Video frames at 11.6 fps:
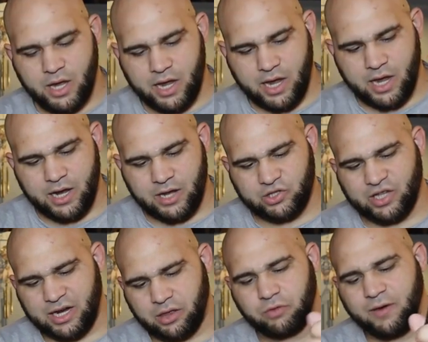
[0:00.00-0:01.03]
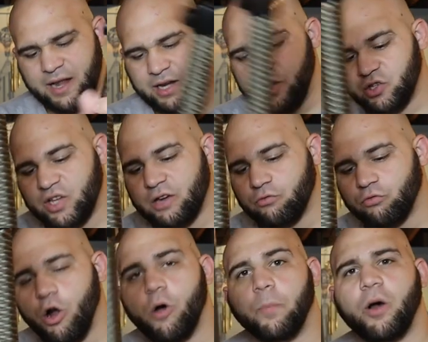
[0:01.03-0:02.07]
and it's like threaded. There's like
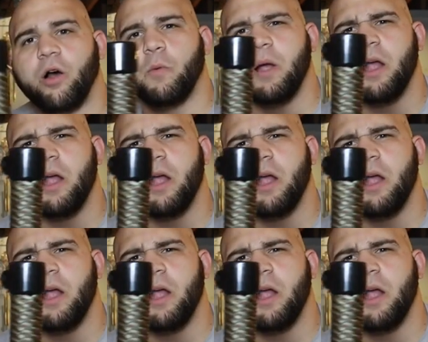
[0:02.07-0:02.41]
rope all the